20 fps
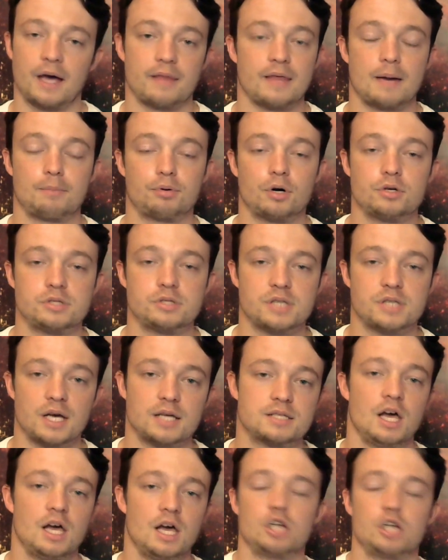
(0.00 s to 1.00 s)
that
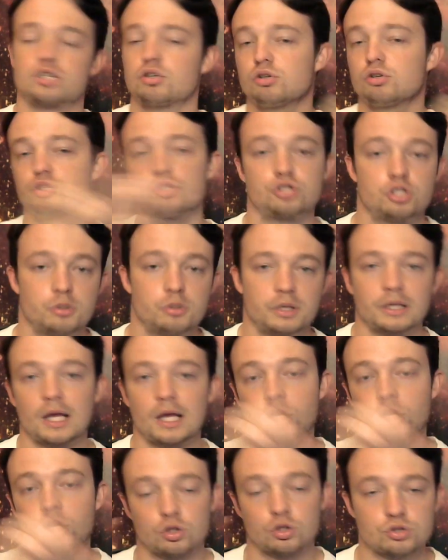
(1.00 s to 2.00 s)
process, as long as you're
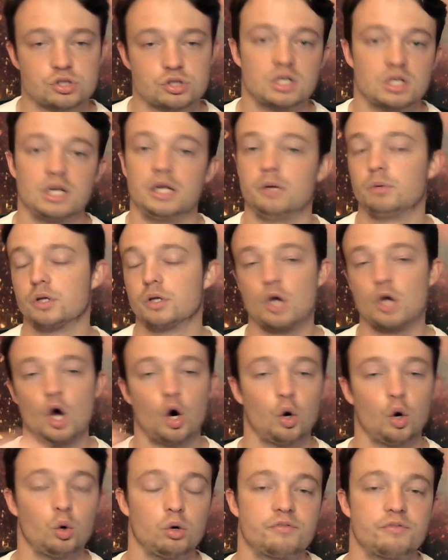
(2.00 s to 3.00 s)
doing that constantly with
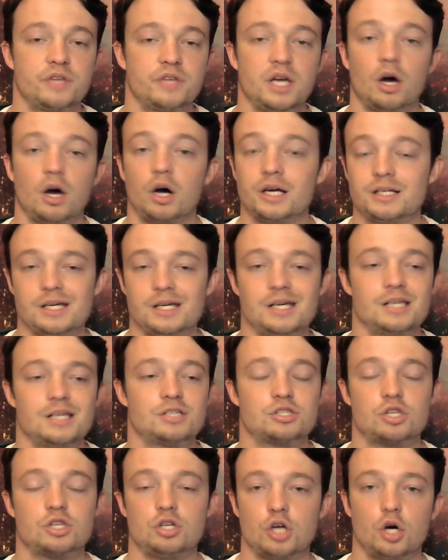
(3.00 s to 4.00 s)
all of the
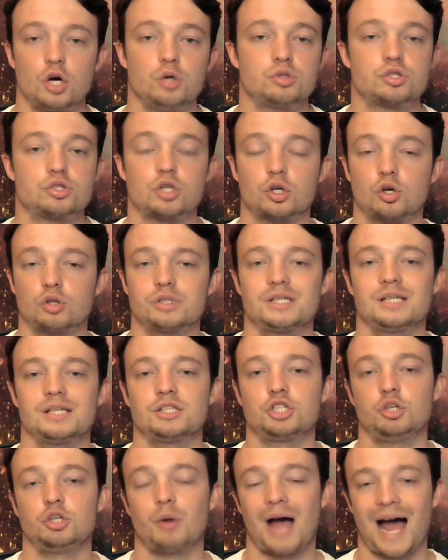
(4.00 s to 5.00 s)
ideas, the notes, the
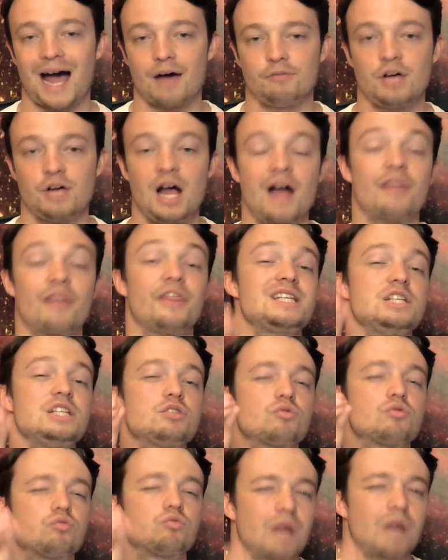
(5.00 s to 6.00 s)
contents you have
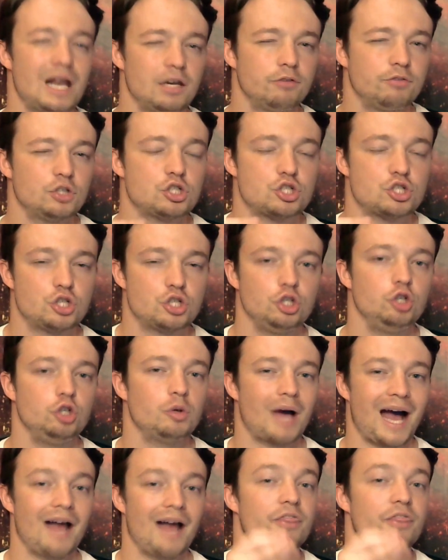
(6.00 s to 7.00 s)
that is relevant to
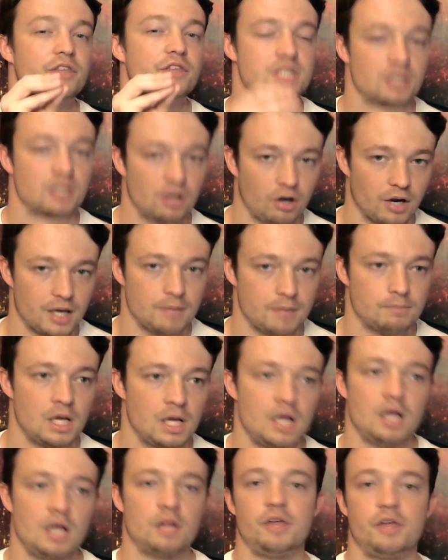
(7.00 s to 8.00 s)
you at the
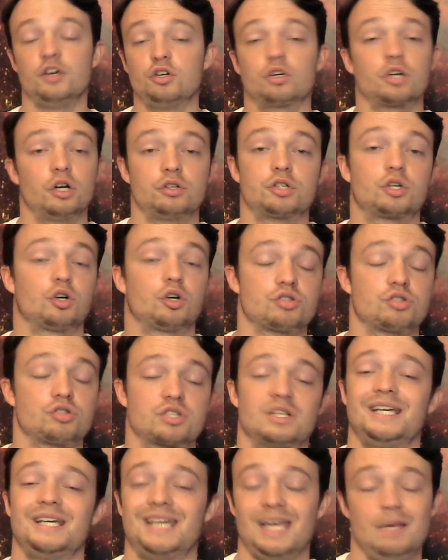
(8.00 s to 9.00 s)
time, then you're going to
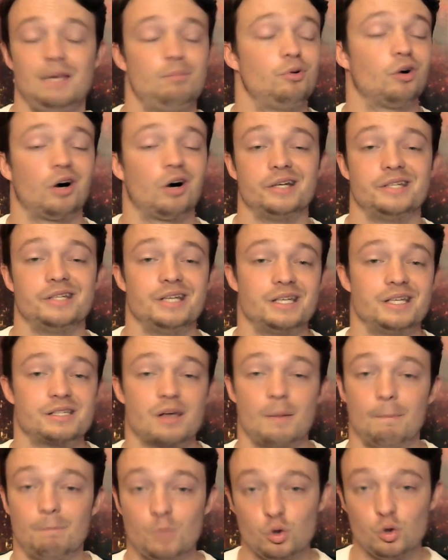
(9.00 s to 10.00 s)
constantly keep your
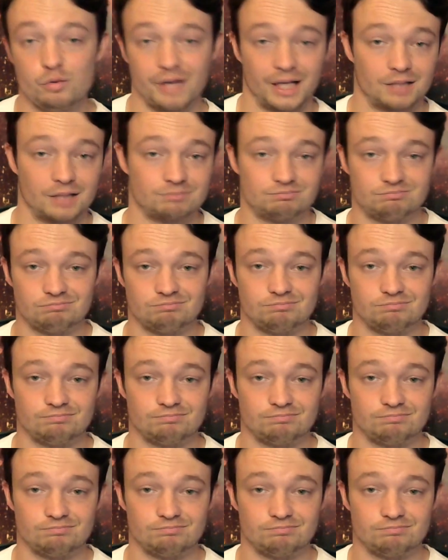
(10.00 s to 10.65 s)
ideas moving.